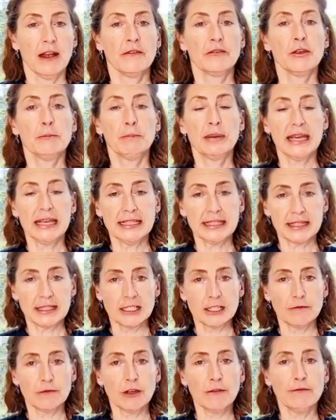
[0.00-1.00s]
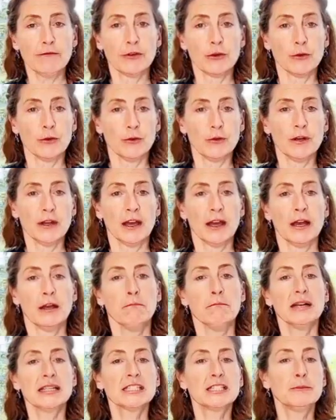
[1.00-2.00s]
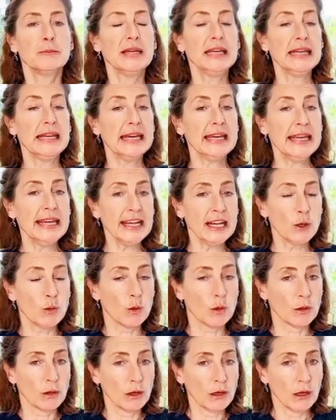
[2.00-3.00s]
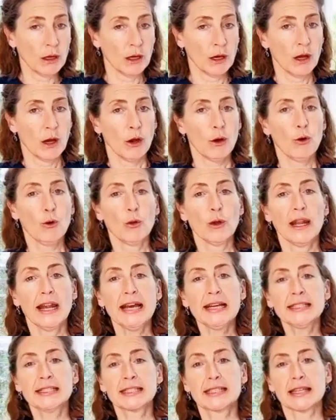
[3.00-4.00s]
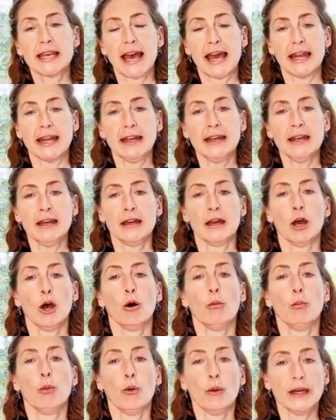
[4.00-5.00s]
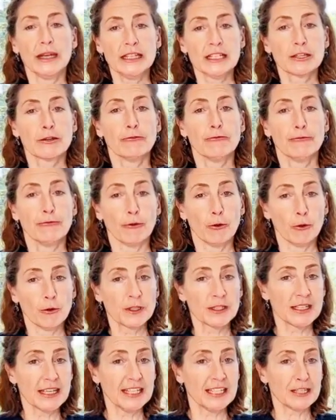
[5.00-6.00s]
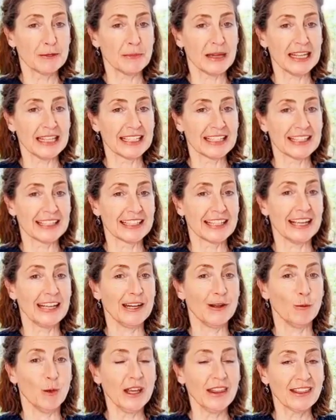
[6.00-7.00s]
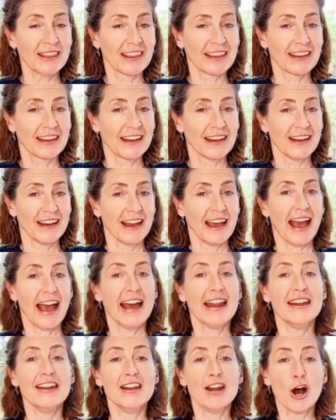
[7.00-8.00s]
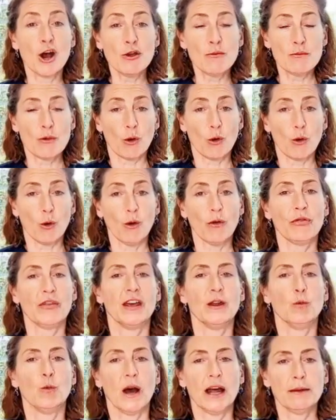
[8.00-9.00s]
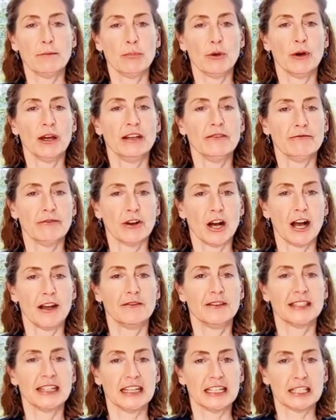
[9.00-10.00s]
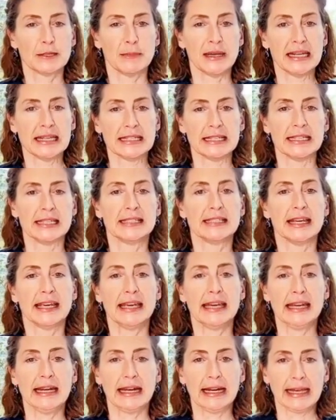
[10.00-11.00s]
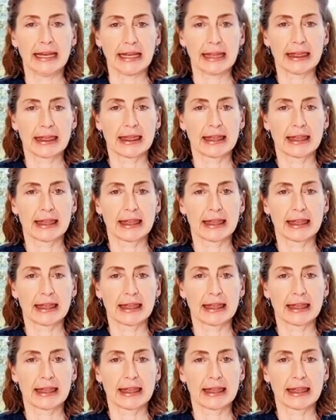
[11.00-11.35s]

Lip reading: The pieces of the food must be equal or less than 0.4 centimetres in width and no more than 1.5 centimetres in length.